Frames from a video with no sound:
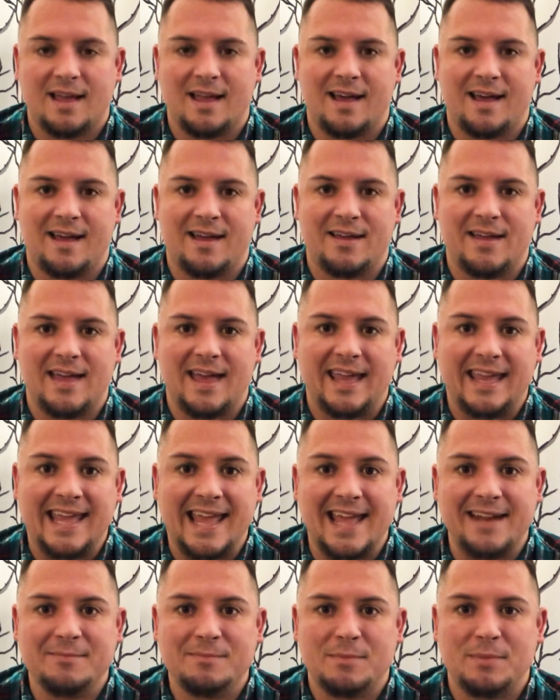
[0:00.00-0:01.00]
Uh,
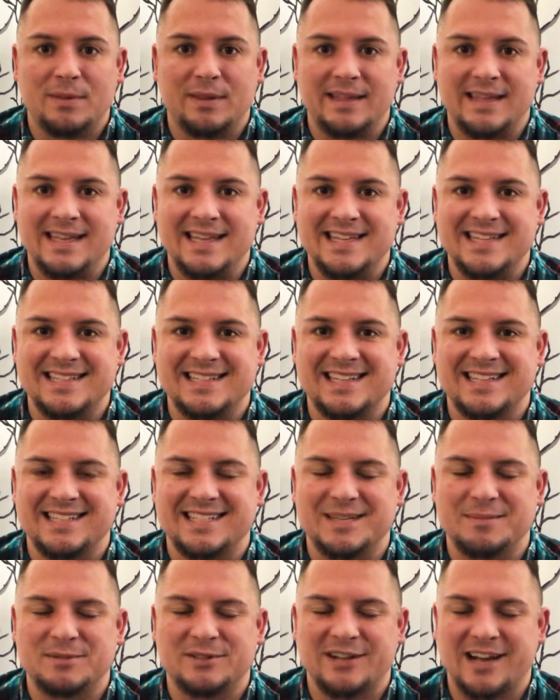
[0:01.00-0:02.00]
again, please
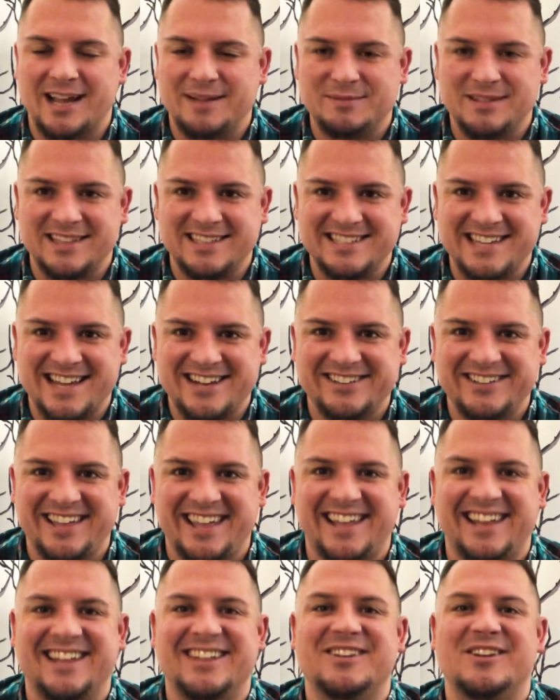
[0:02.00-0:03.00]
subscribe to the channel
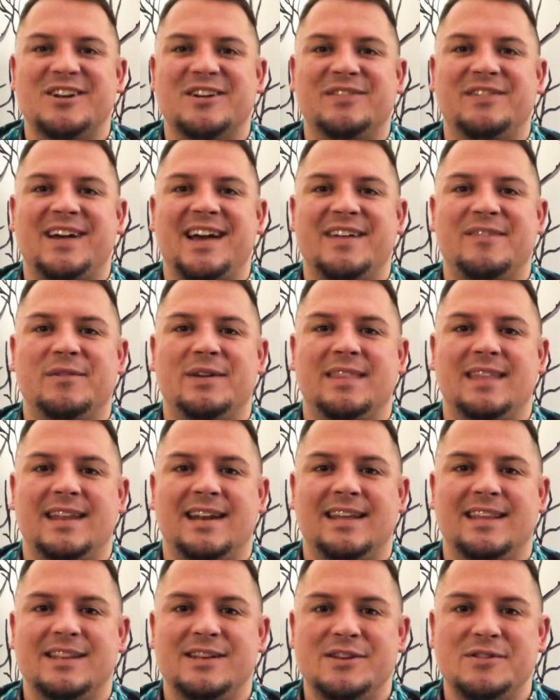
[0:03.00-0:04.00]
and get notified with
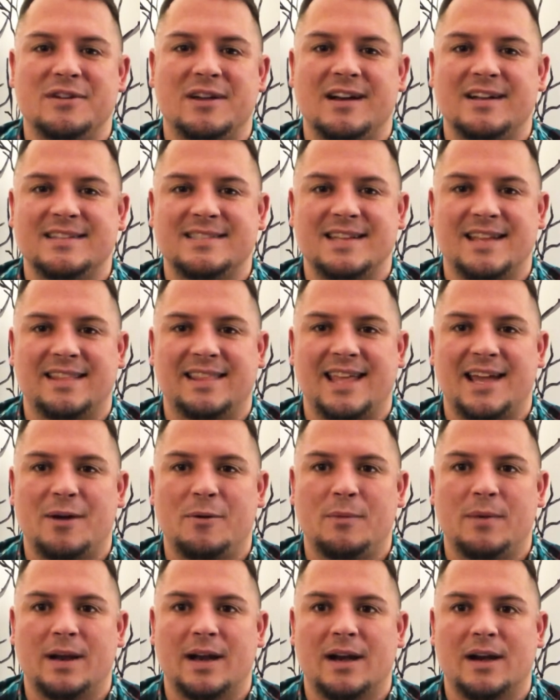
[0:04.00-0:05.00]
any of the new content
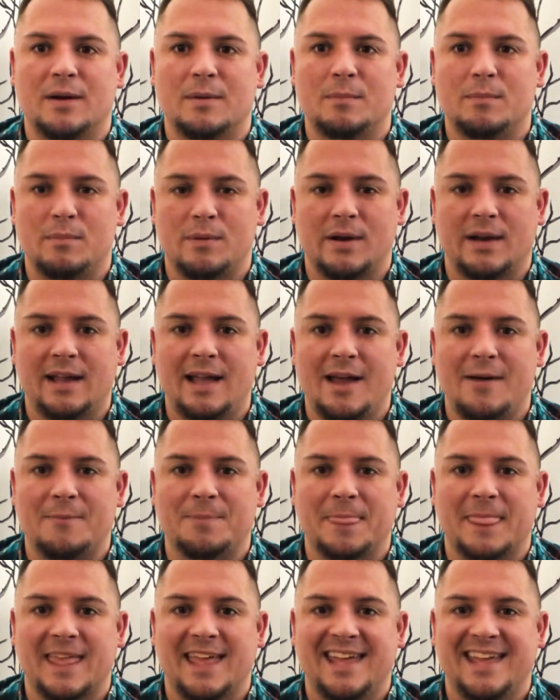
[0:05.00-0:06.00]
that we're putting out.
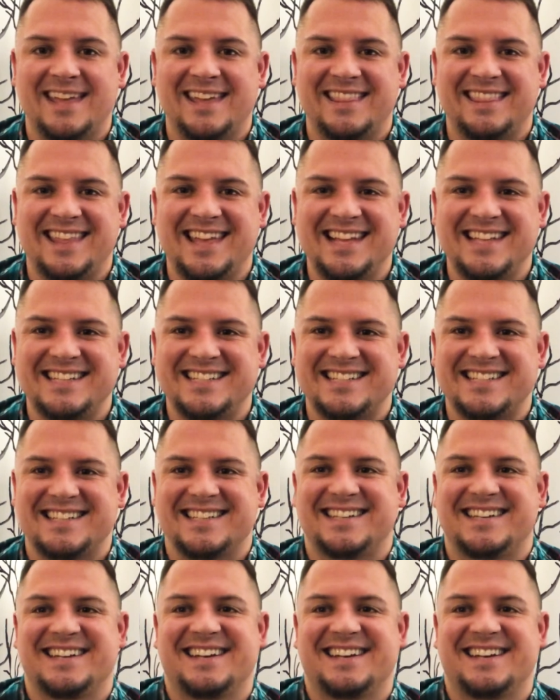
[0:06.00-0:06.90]
Thanks.